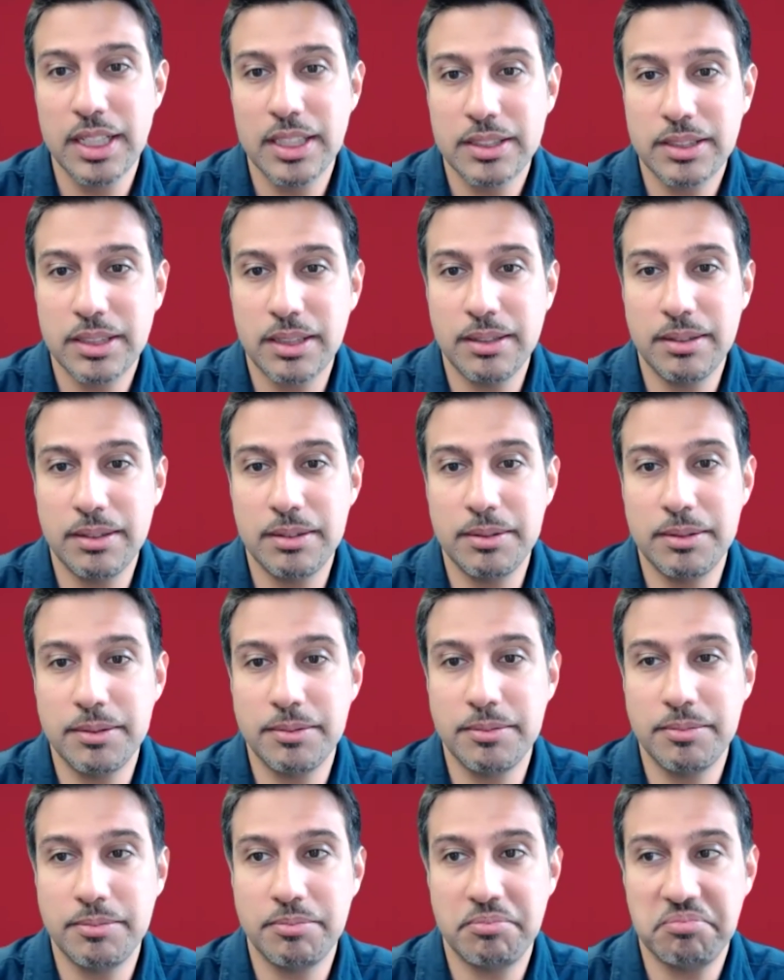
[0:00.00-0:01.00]

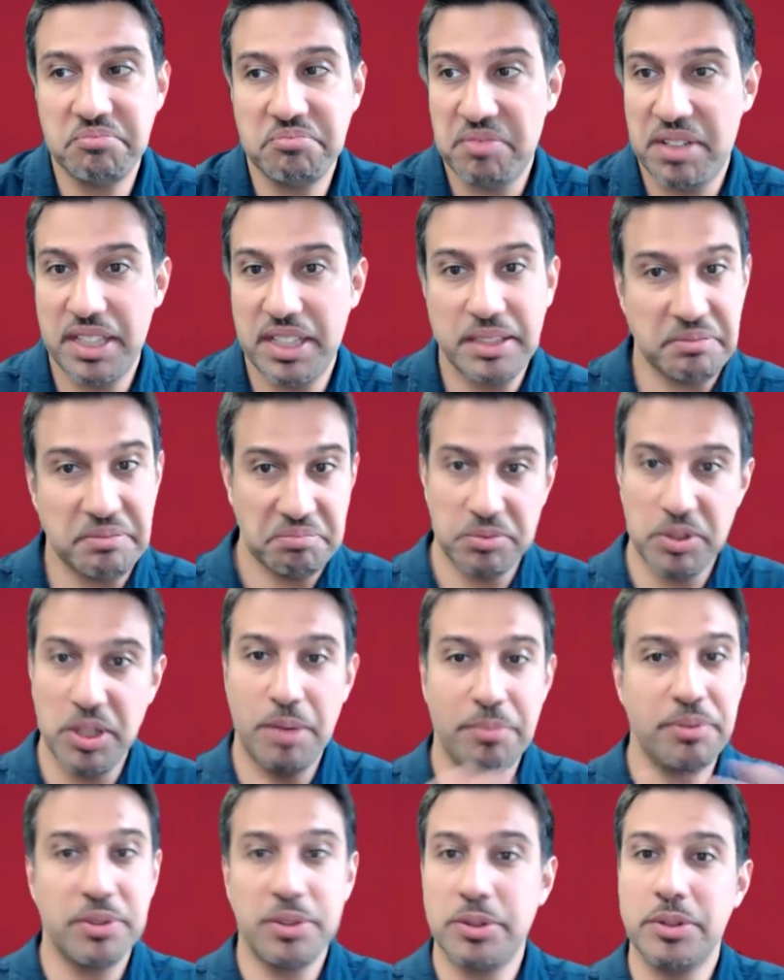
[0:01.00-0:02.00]
So like if the
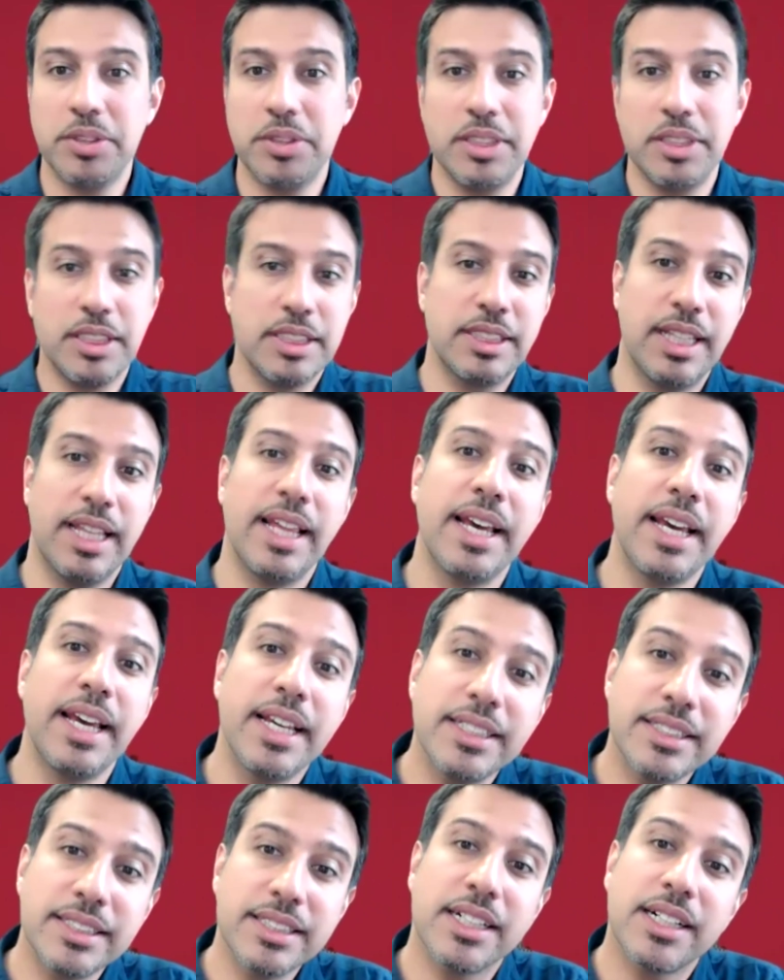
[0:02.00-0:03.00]
opportunities
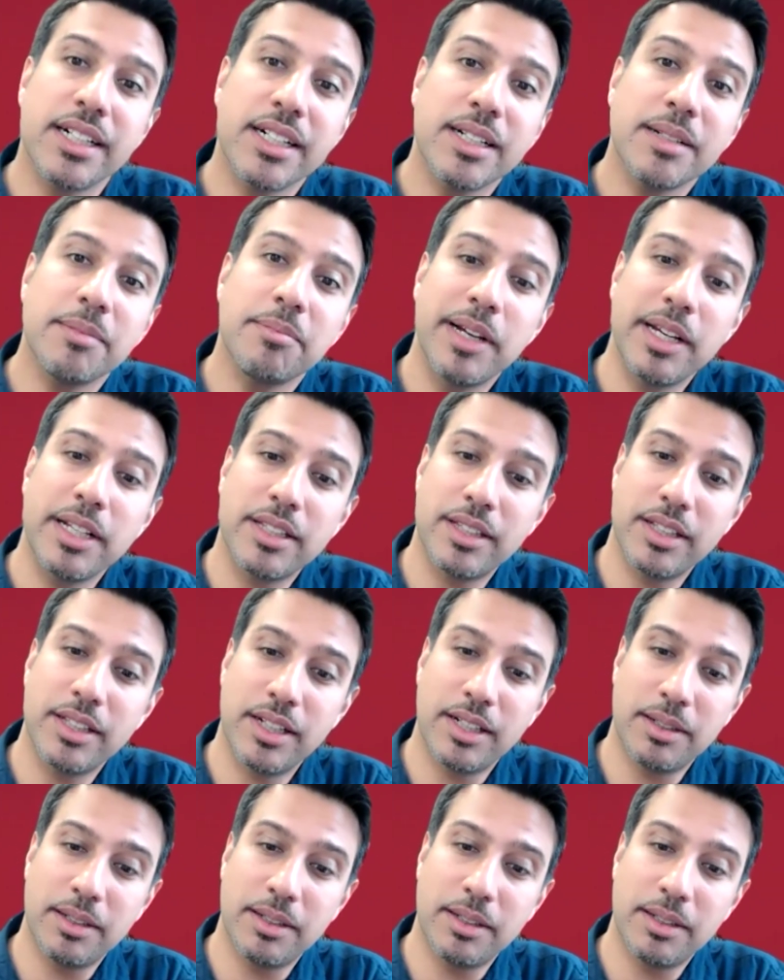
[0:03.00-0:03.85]
lays there, but